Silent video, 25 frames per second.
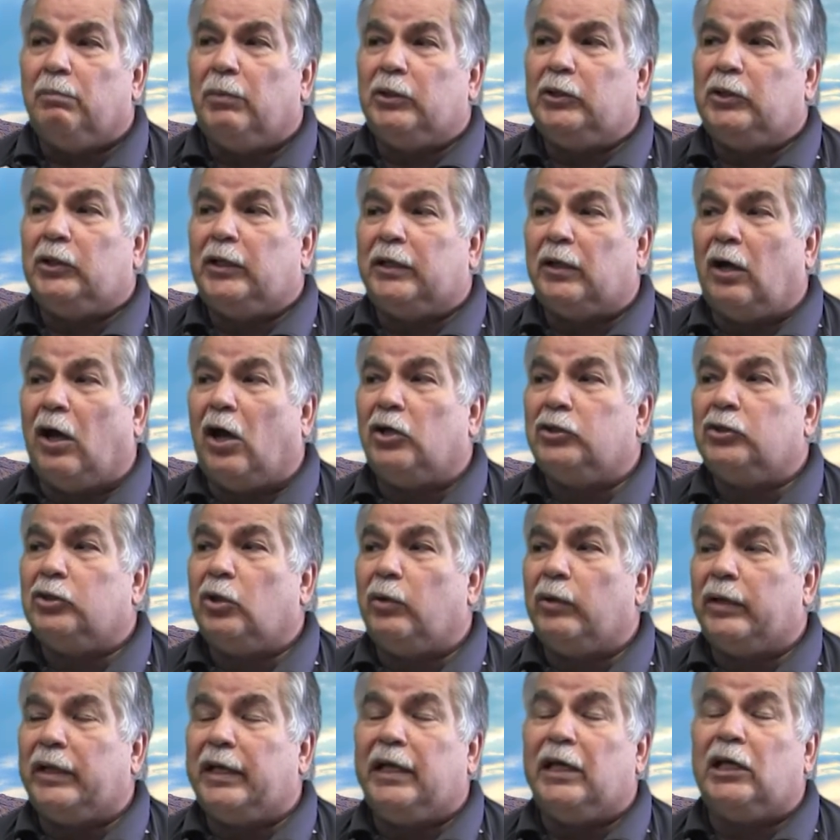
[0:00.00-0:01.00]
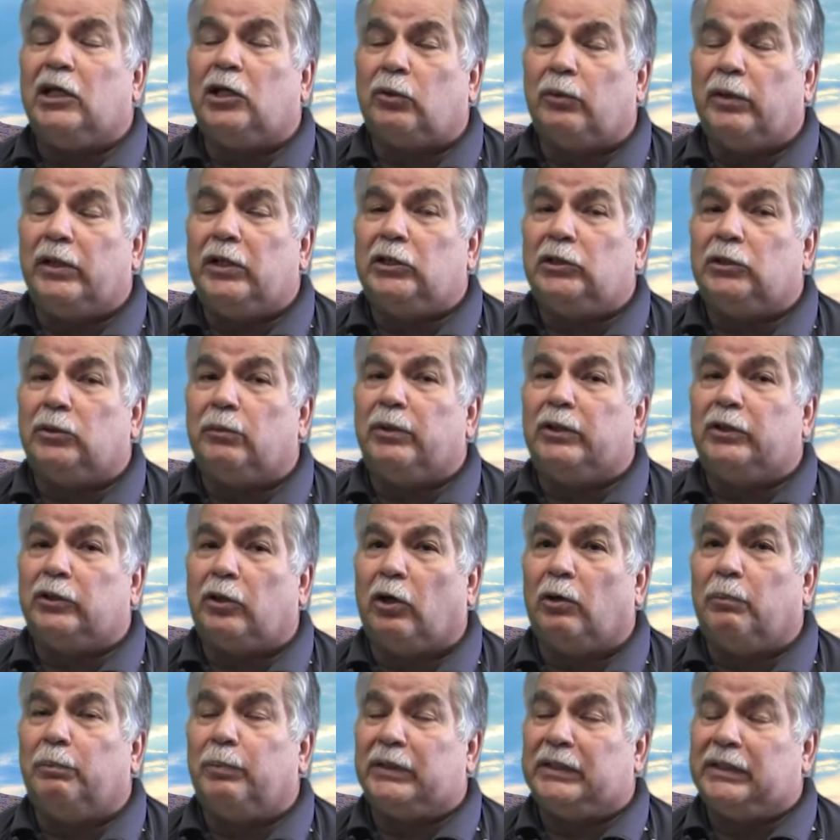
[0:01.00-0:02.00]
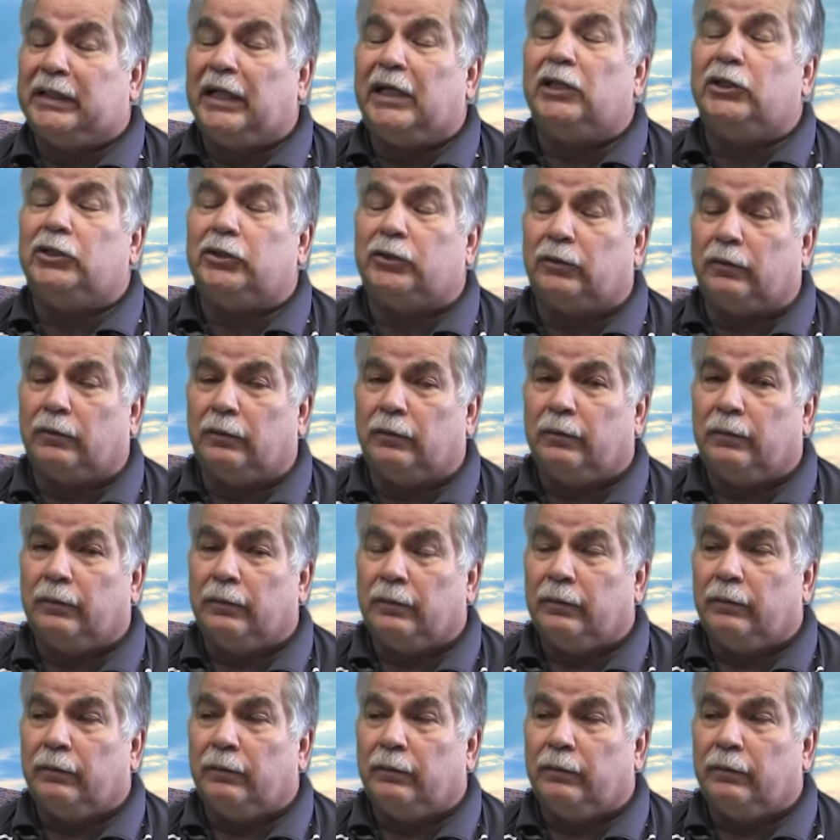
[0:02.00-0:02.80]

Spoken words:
but you can also increase your return potential.